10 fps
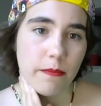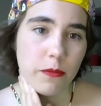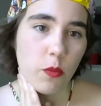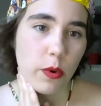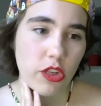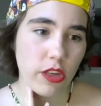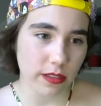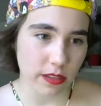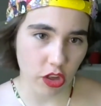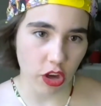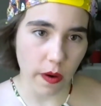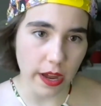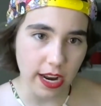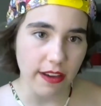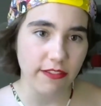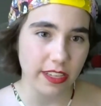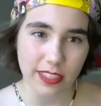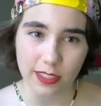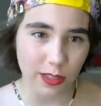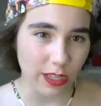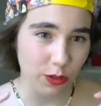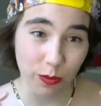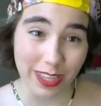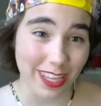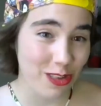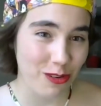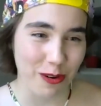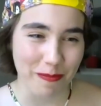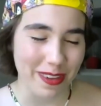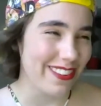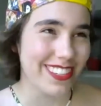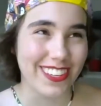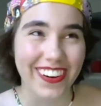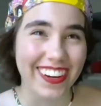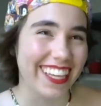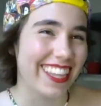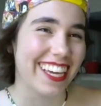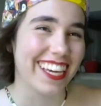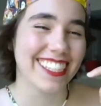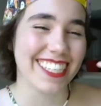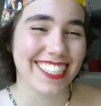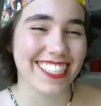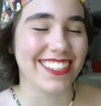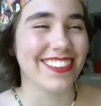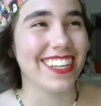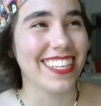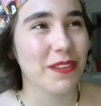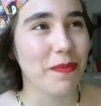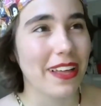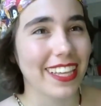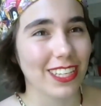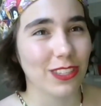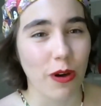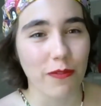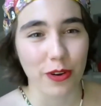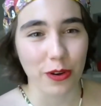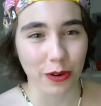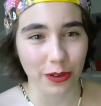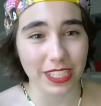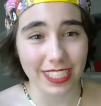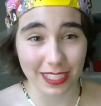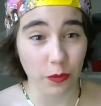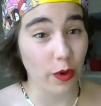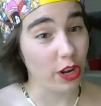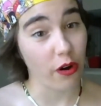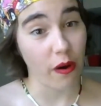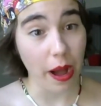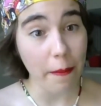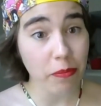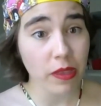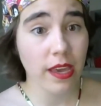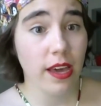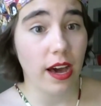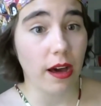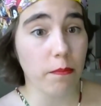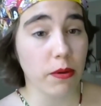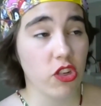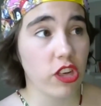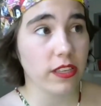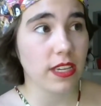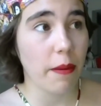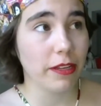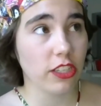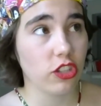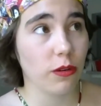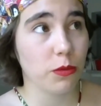which is a show on Netflix. It's really short, but I was really like addicted to it. It's about like a 12-year-old girl that doesn't want to grow up, but she's coming to terms